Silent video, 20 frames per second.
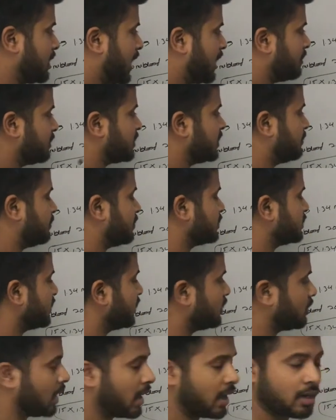the RBC
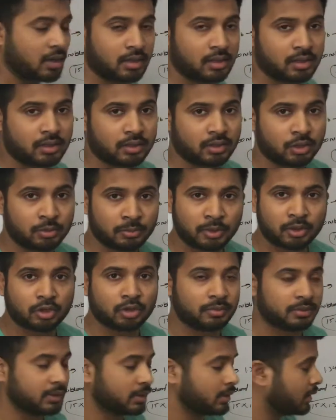present
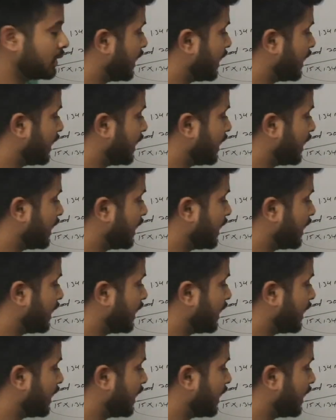hemoglobin,